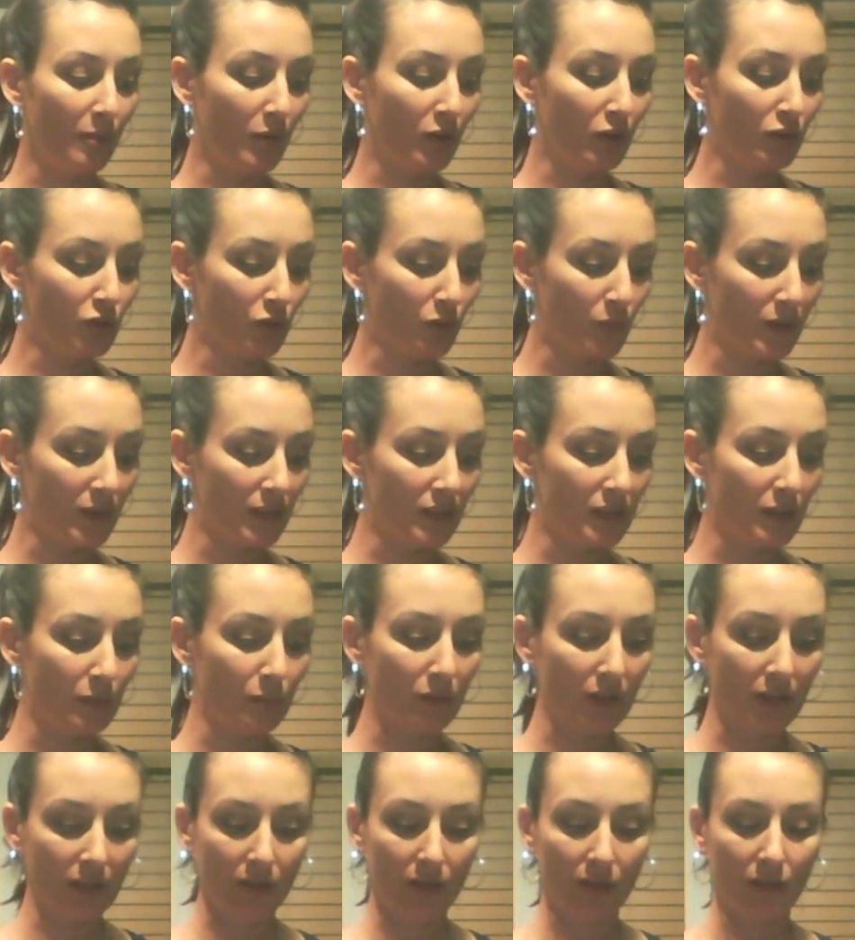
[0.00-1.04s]
Also, we did
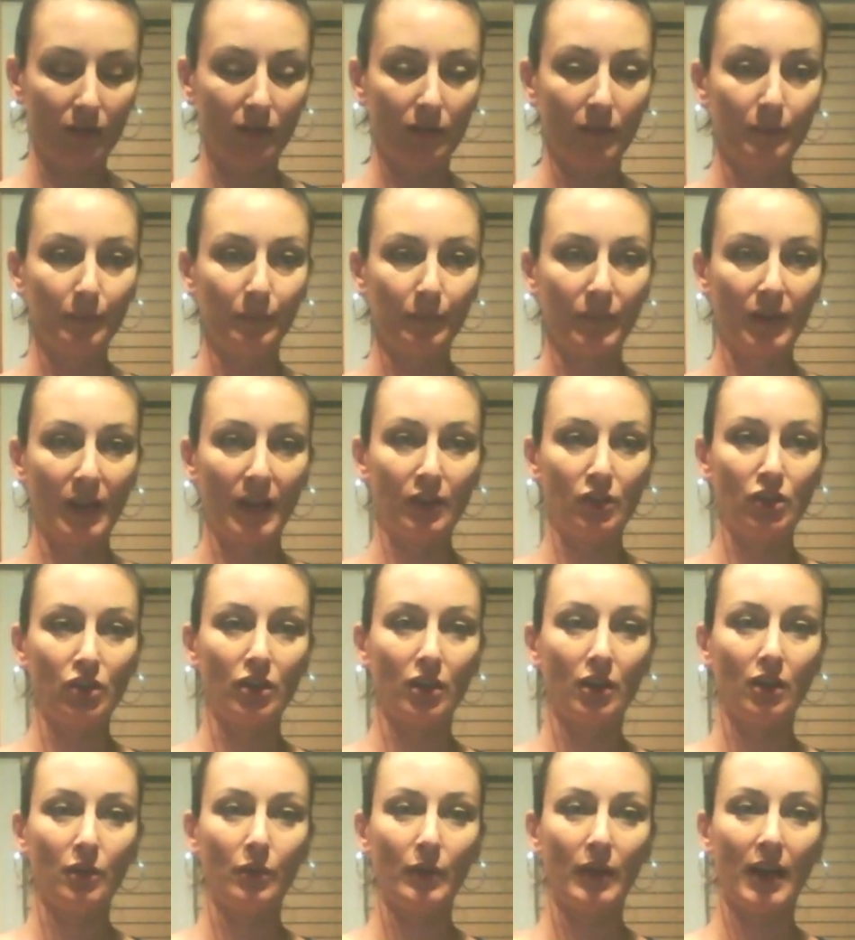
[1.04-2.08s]
something a little extra.